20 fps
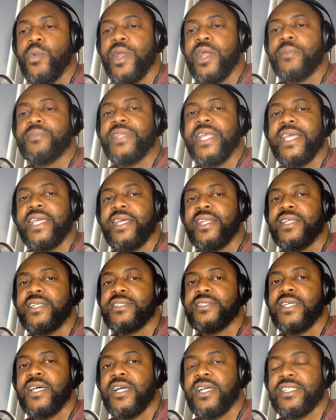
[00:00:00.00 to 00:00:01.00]
what I'm thinking
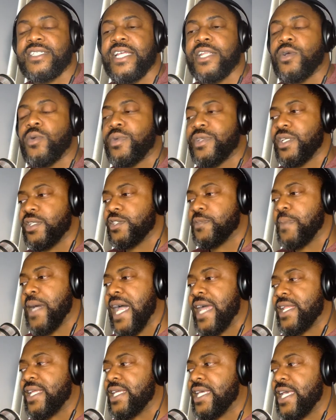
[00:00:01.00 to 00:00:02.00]
is, uh, cause I know with those
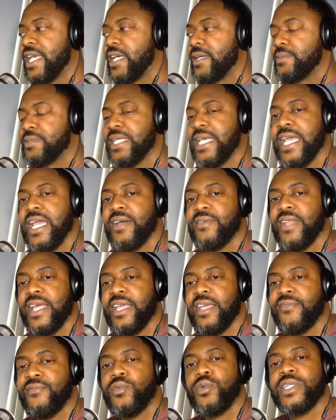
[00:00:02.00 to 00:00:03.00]
body cams, they have
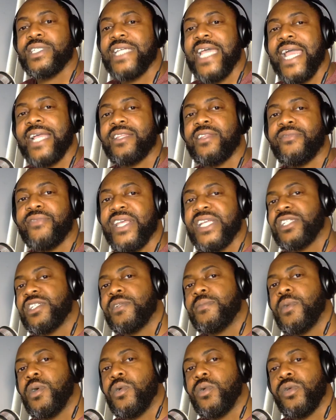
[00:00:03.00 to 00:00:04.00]
like a voice
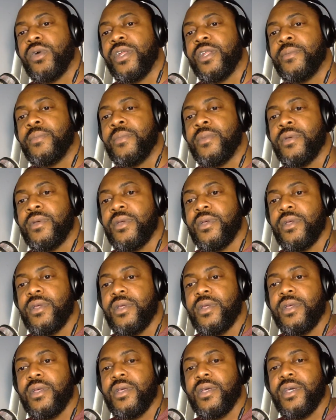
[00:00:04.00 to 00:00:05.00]
activation mode on
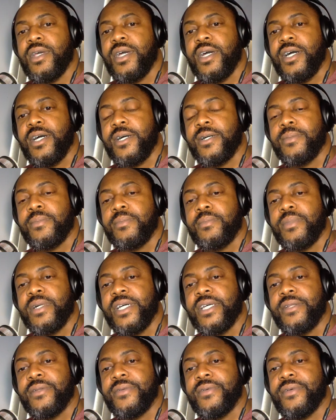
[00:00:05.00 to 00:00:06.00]
them. Um,
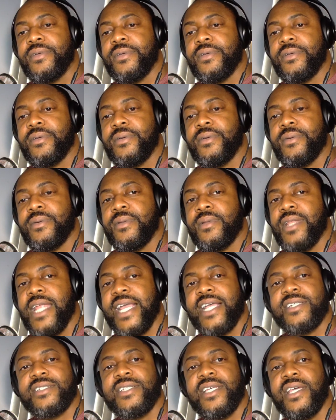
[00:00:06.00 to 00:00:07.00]
but
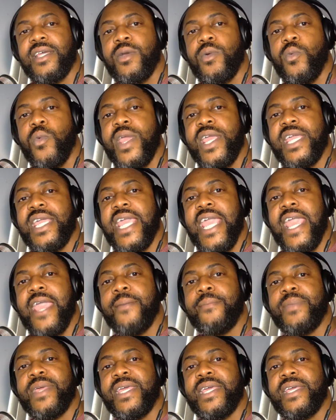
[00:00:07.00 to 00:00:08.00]
like I said, we
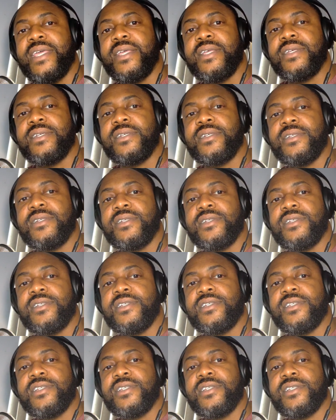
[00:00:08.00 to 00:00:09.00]
can't be
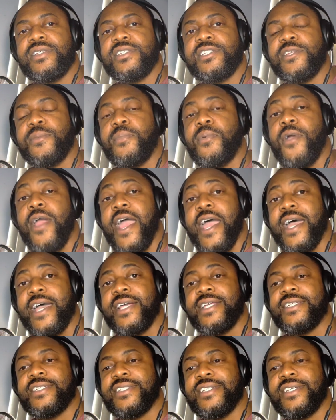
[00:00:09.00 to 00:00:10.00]

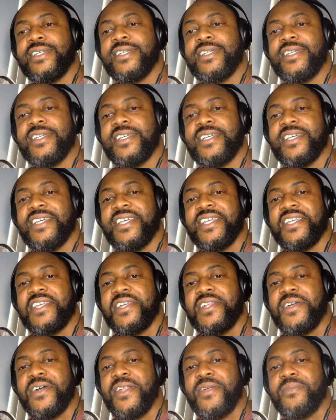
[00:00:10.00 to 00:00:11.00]
surprised,
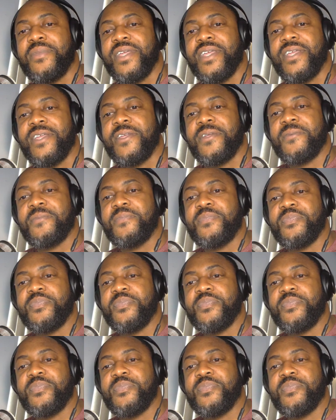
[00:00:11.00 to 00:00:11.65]
you know what I mean?